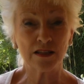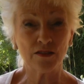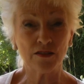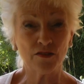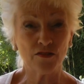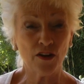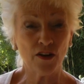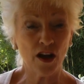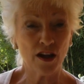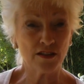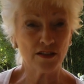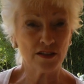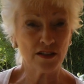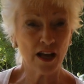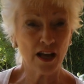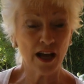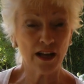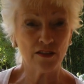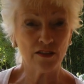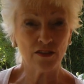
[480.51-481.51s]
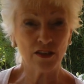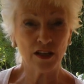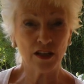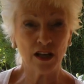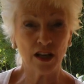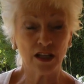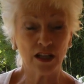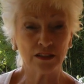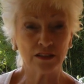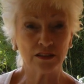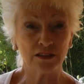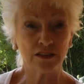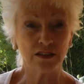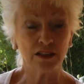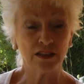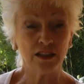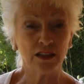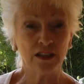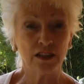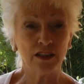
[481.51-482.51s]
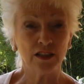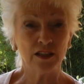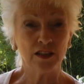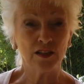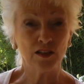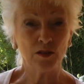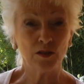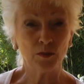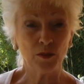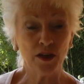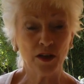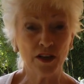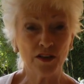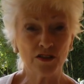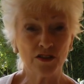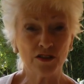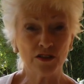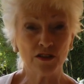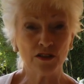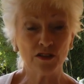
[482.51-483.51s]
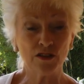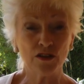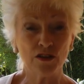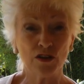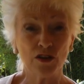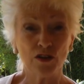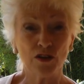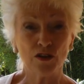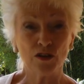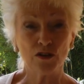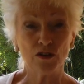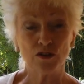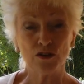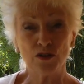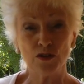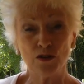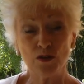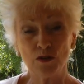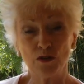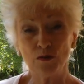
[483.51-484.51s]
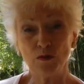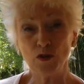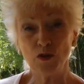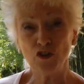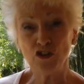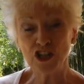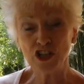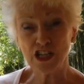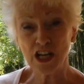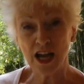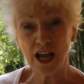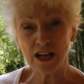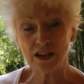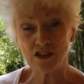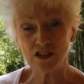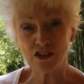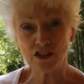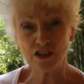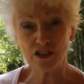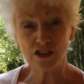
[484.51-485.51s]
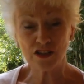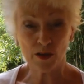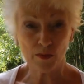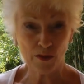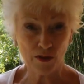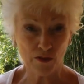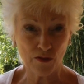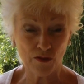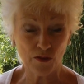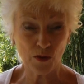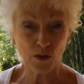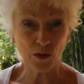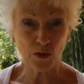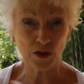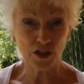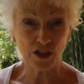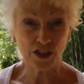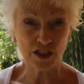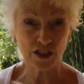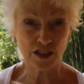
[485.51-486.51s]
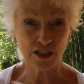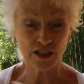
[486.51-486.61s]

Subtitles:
the far side of the garden, person to whom you're attached stepping forward.